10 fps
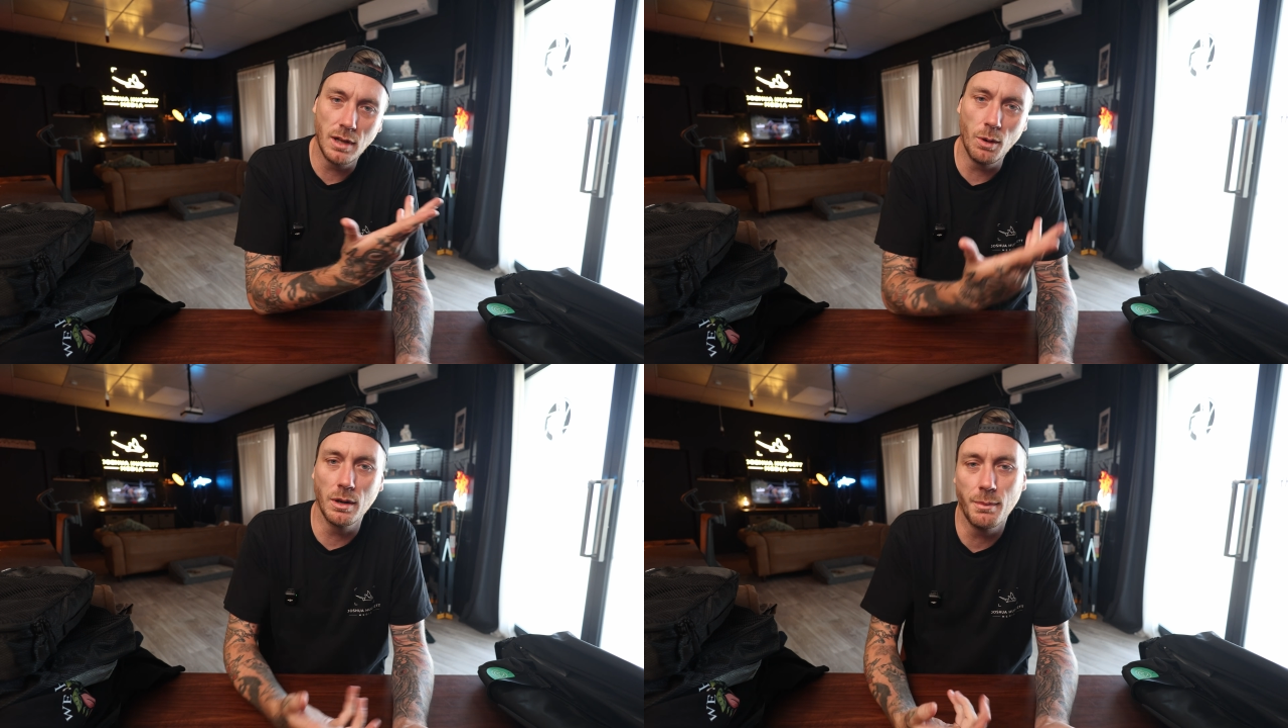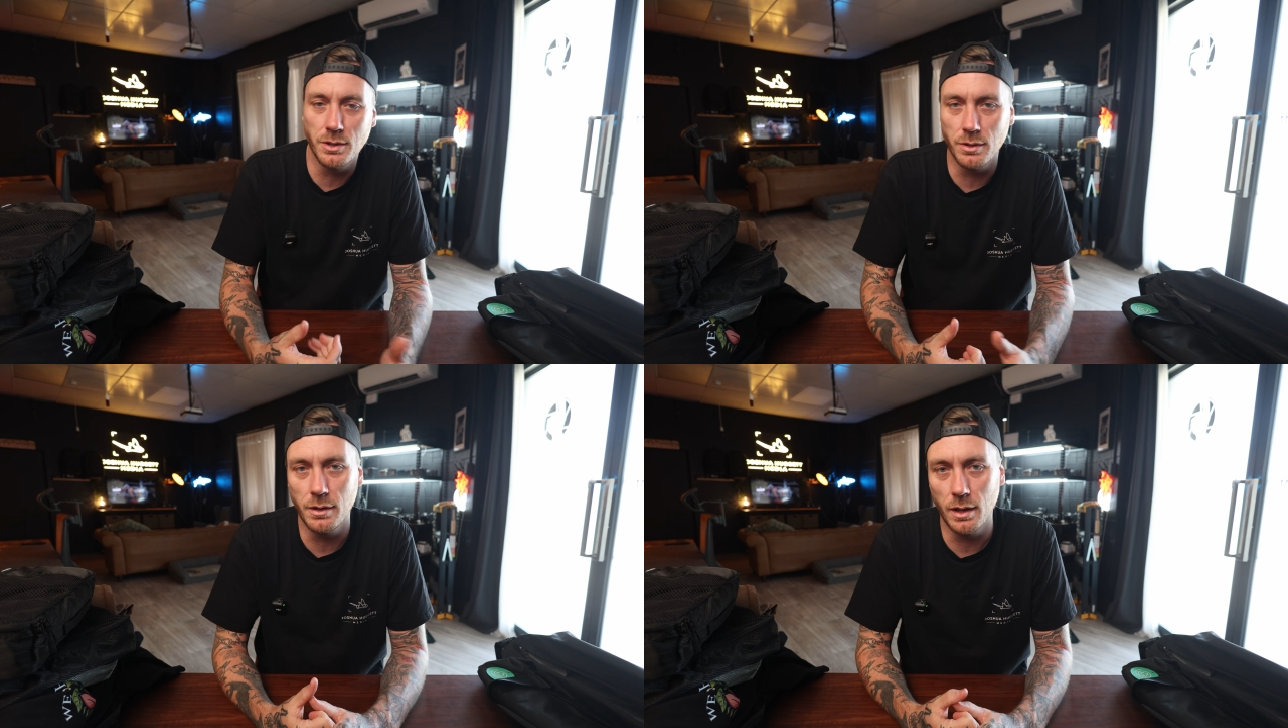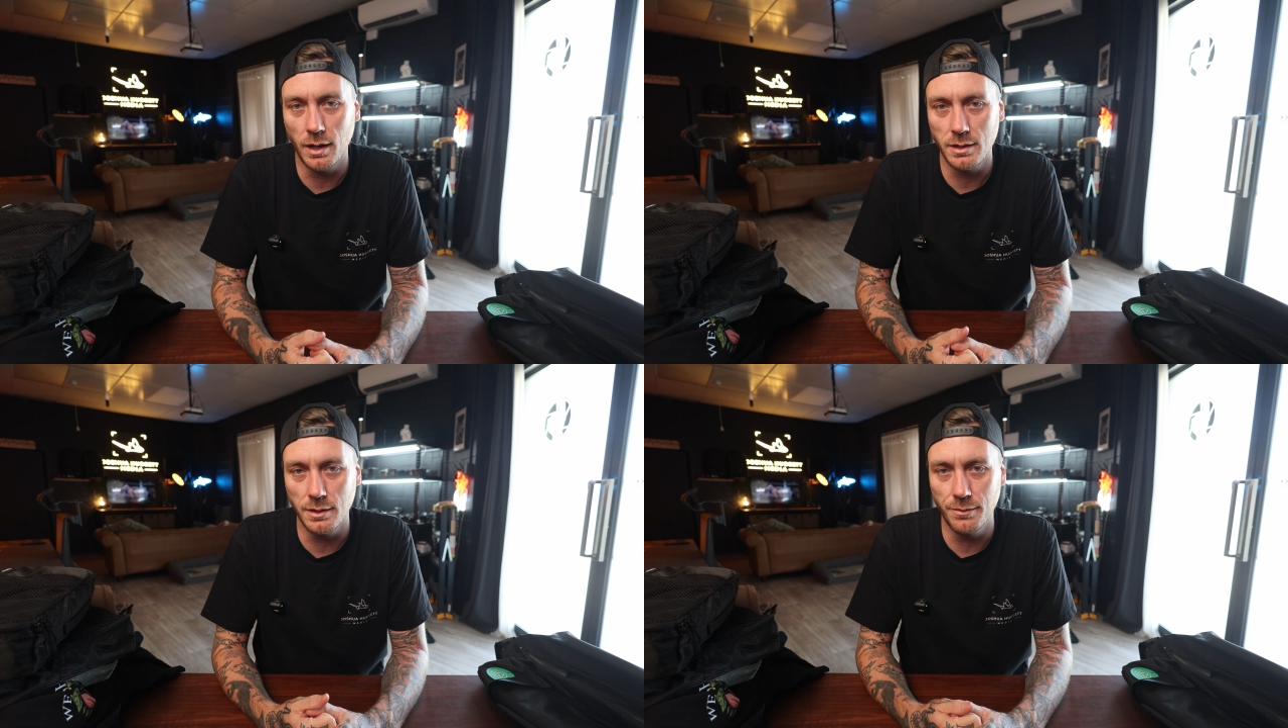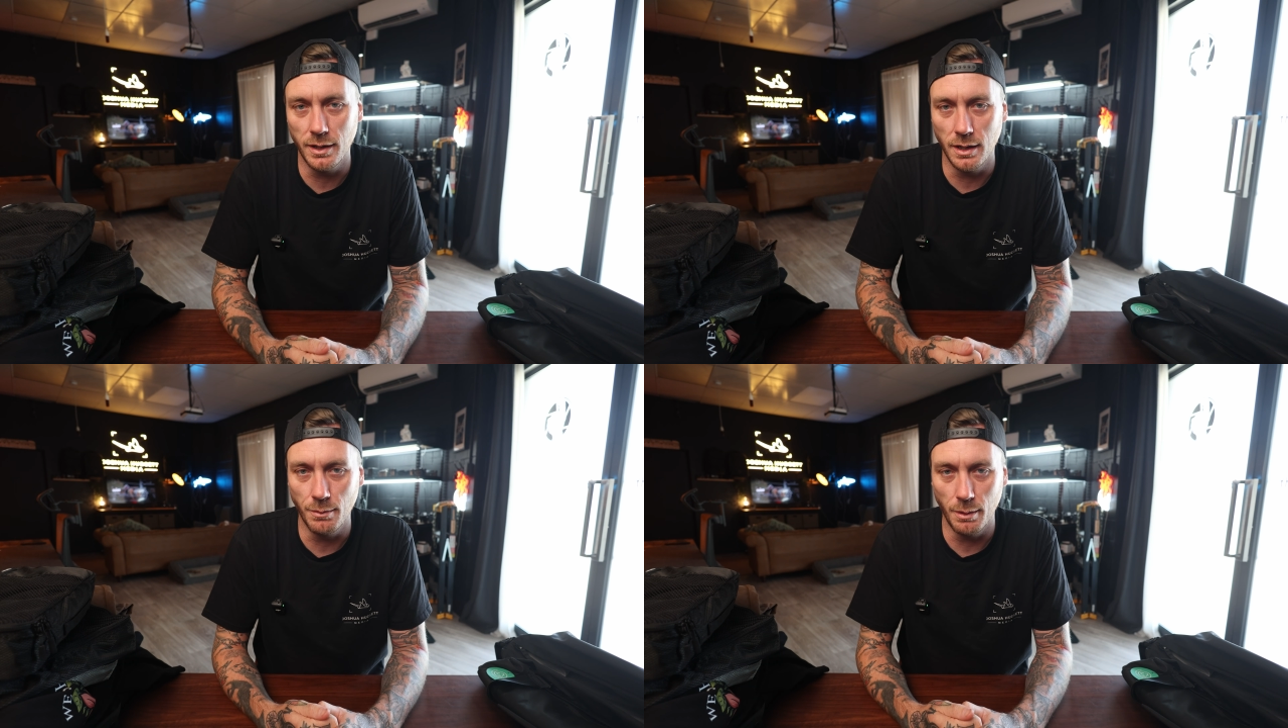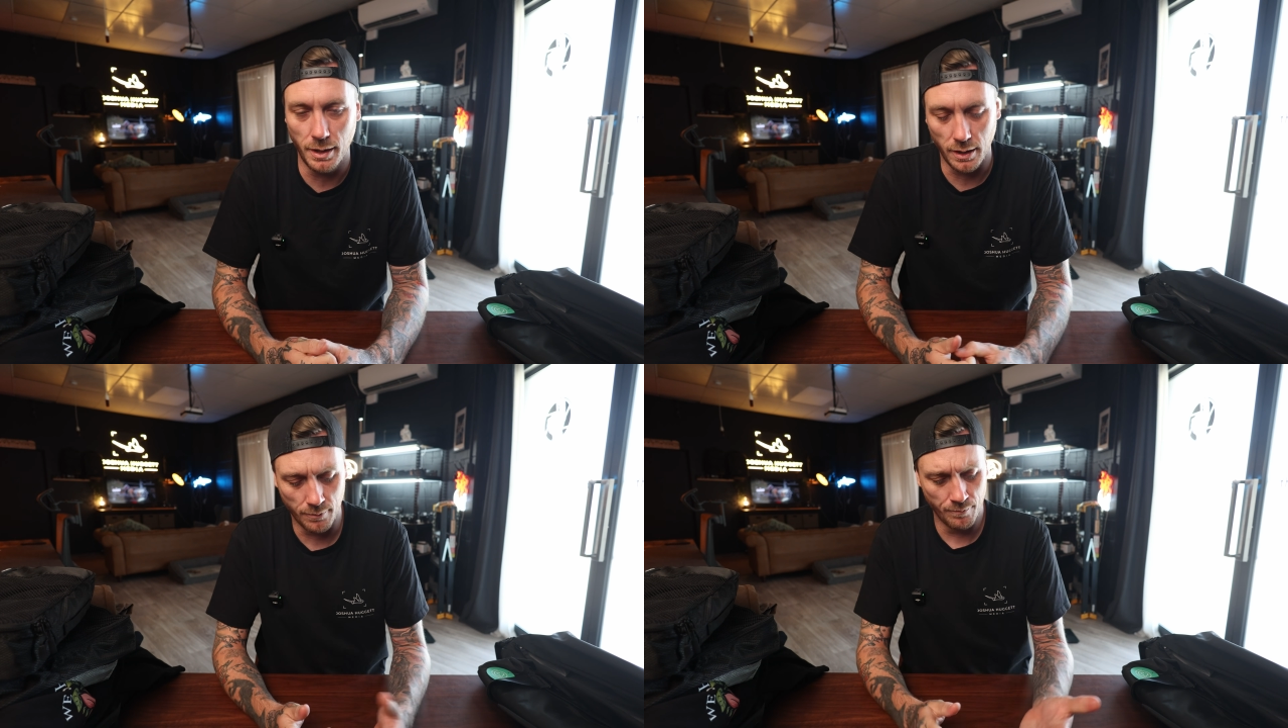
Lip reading: I want to make sure that I can actually fit it in my bag.